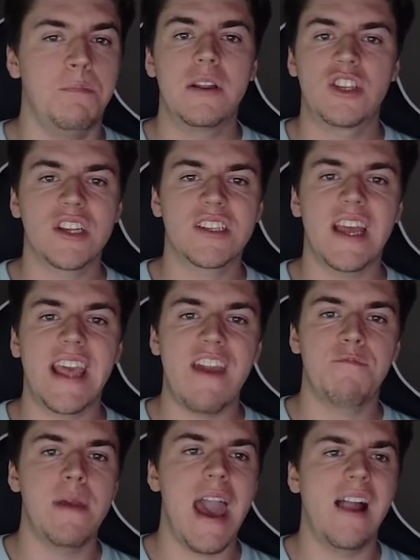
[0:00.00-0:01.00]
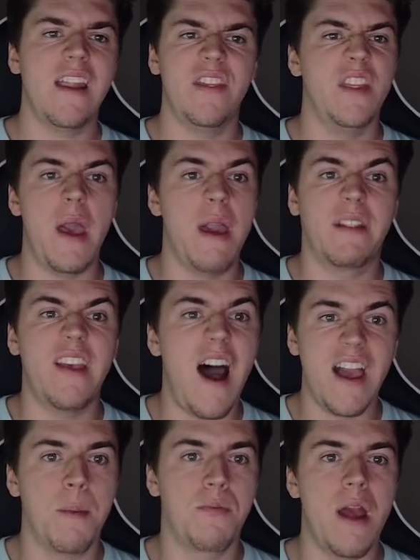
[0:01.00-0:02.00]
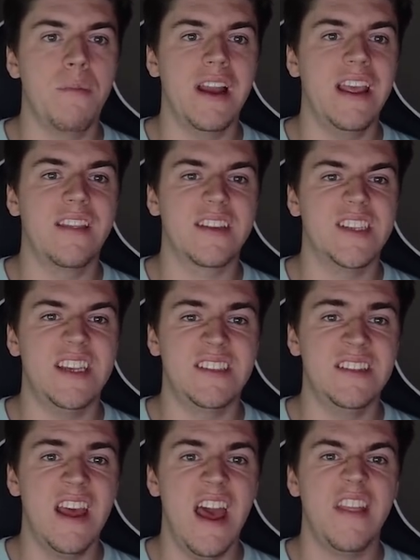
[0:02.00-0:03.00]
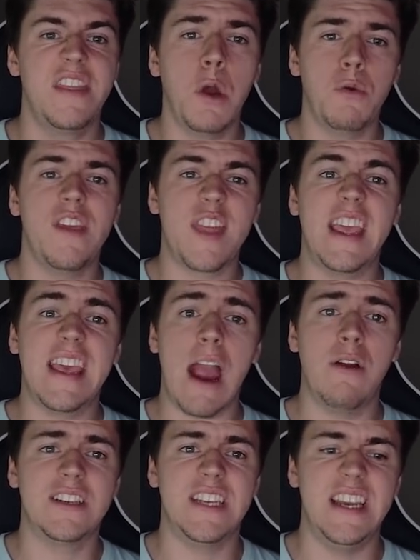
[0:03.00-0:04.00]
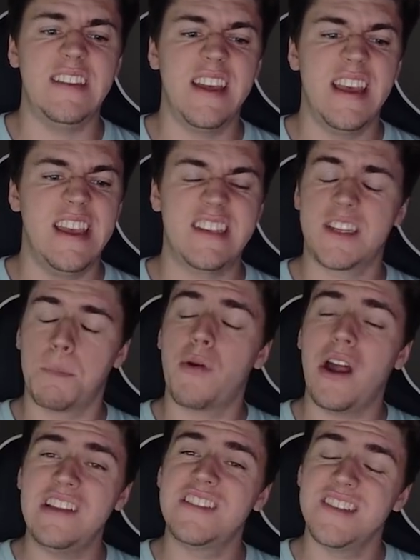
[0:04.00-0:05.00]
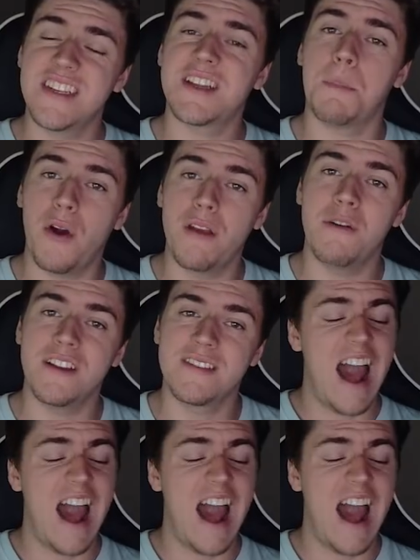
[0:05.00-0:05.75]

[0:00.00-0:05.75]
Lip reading: But just like FPL and the entire Premier League this season, the only thing guaranteed is surprise and disappointment.